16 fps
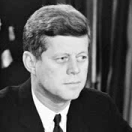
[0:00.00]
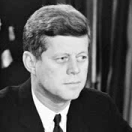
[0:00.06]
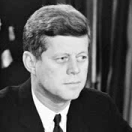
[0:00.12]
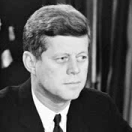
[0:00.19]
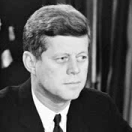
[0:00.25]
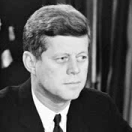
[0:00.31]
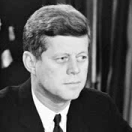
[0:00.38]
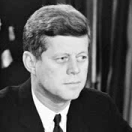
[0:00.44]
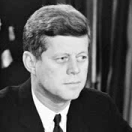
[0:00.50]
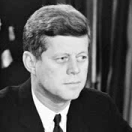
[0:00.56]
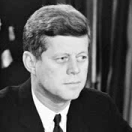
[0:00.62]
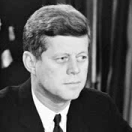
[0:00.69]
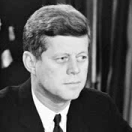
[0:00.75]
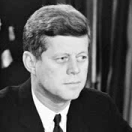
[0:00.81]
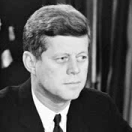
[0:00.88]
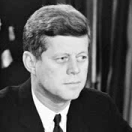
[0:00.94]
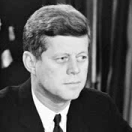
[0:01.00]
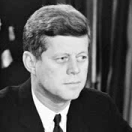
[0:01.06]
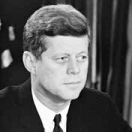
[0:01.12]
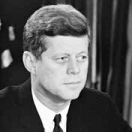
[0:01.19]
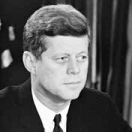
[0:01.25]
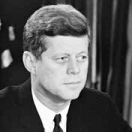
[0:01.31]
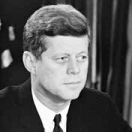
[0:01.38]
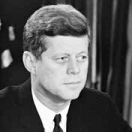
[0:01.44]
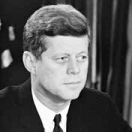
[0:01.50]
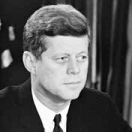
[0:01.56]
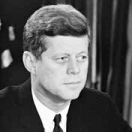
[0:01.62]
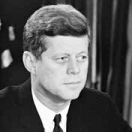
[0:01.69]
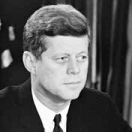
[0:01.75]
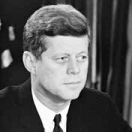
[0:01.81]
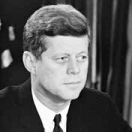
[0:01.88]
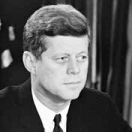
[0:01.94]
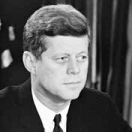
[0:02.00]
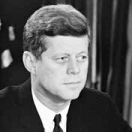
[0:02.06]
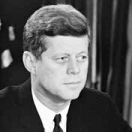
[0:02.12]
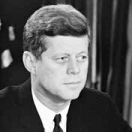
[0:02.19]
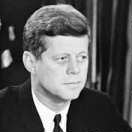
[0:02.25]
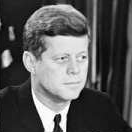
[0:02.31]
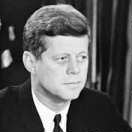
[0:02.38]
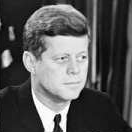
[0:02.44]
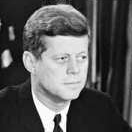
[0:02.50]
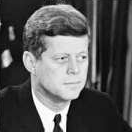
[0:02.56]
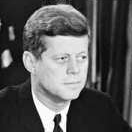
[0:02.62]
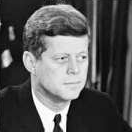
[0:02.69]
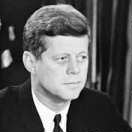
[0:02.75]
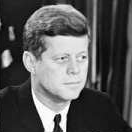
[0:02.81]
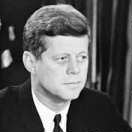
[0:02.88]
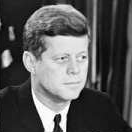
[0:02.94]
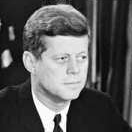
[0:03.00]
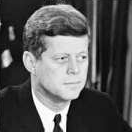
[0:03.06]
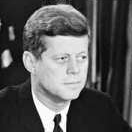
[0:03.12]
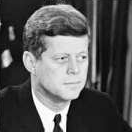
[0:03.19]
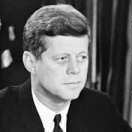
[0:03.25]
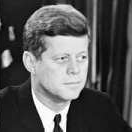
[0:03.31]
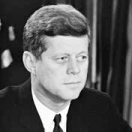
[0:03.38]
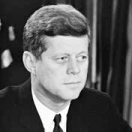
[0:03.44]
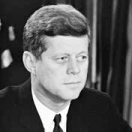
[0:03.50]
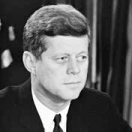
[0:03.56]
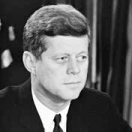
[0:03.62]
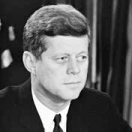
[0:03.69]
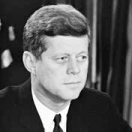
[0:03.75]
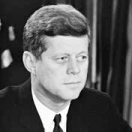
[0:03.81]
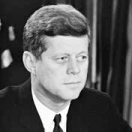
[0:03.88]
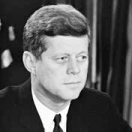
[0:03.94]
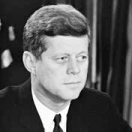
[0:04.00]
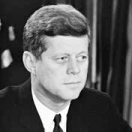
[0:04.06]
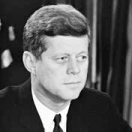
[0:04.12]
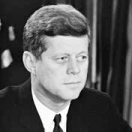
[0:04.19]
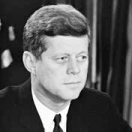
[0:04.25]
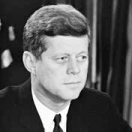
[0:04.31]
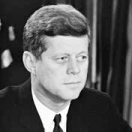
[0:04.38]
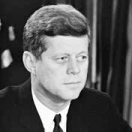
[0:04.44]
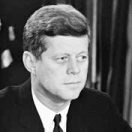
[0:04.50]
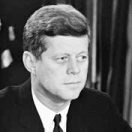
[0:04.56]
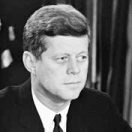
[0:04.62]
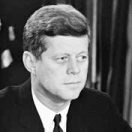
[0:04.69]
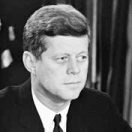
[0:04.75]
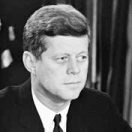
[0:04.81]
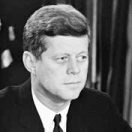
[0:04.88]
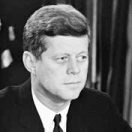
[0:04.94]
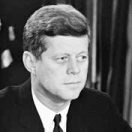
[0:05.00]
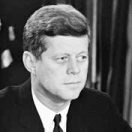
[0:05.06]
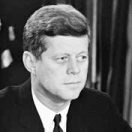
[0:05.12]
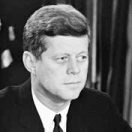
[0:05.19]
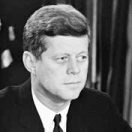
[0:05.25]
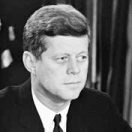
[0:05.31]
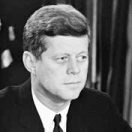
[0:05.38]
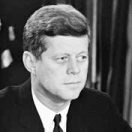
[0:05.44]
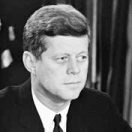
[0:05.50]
This is a still picture; no speech is visible.